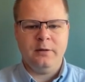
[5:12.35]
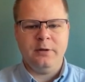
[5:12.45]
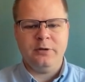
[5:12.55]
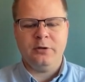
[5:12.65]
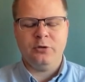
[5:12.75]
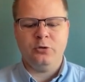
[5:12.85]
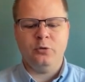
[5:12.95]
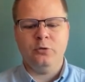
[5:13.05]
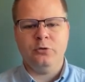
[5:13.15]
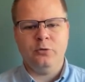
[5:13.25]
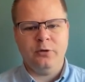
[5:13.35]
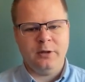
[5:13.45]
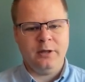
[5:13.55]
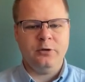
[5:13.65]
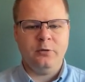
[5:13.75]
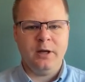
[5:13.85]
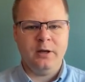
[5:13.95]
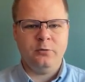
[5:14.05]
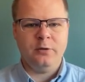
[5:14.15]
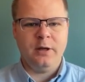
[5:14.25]
This ensures you can
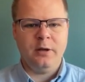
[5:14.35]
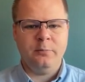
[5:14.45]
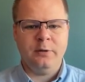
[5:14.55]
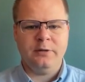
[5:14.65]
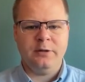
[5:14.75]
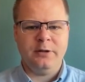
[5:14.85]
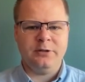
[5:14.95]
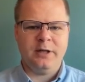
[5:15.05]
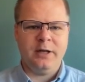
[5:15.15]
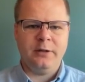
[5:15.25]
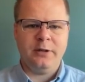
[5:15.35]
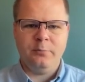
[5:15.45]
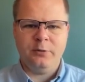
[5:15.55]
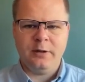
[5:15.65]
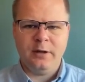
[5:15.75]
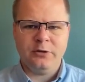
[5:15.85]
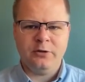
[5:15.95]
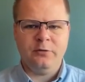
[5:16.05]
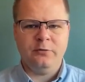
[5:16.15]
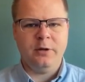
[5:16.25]
interact with elements inside deeply
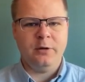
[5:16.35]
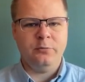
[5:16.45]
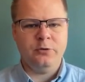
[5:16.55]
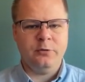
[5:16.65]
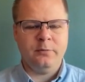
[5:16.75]
nested frames.